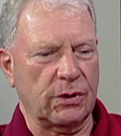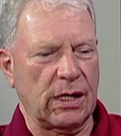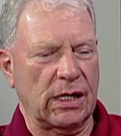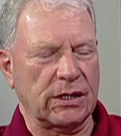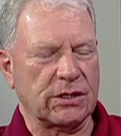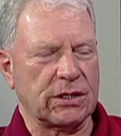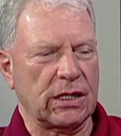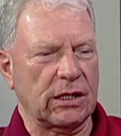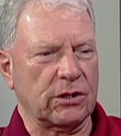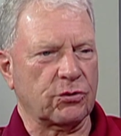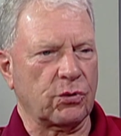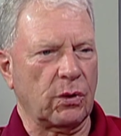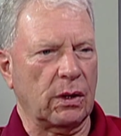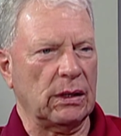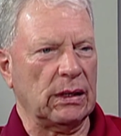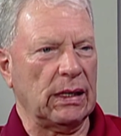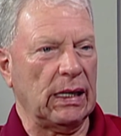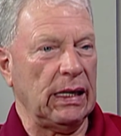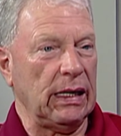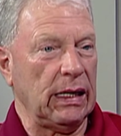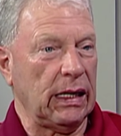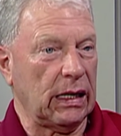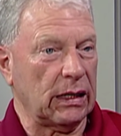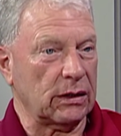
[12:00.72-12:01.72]
that
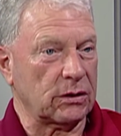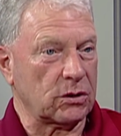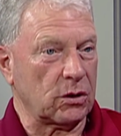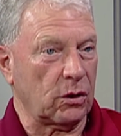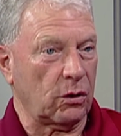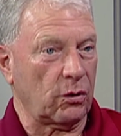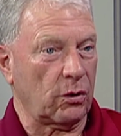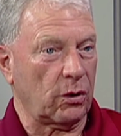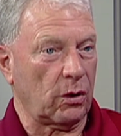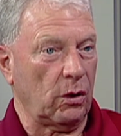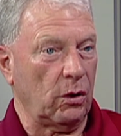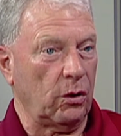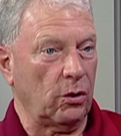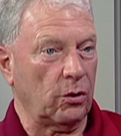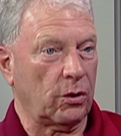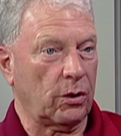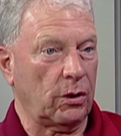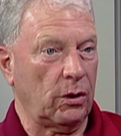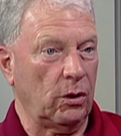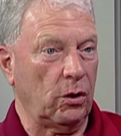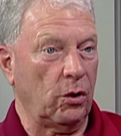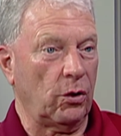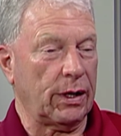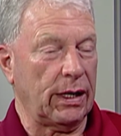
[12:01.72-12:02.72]
CenturyLink is
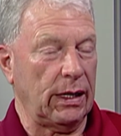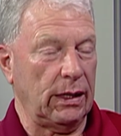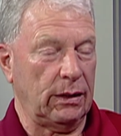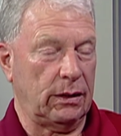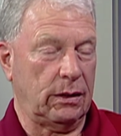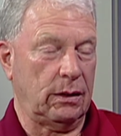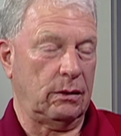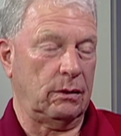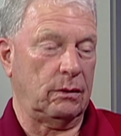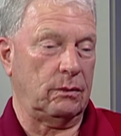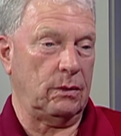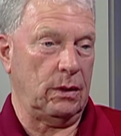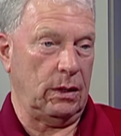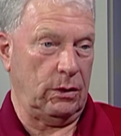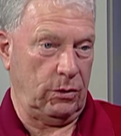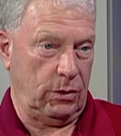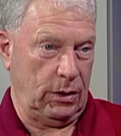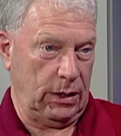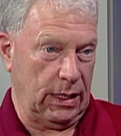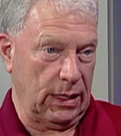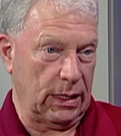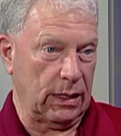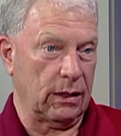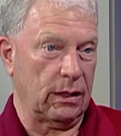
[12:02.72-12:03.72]
looking starting to
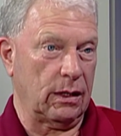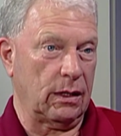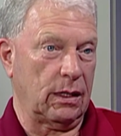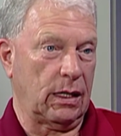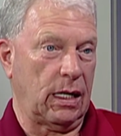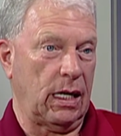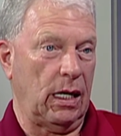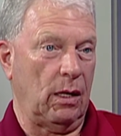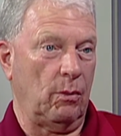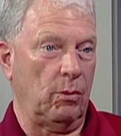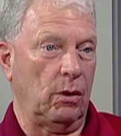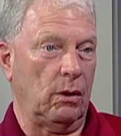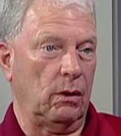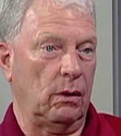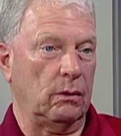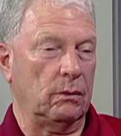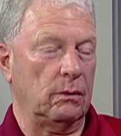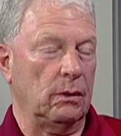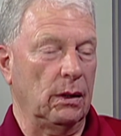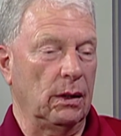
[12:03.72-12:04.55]
get into the cable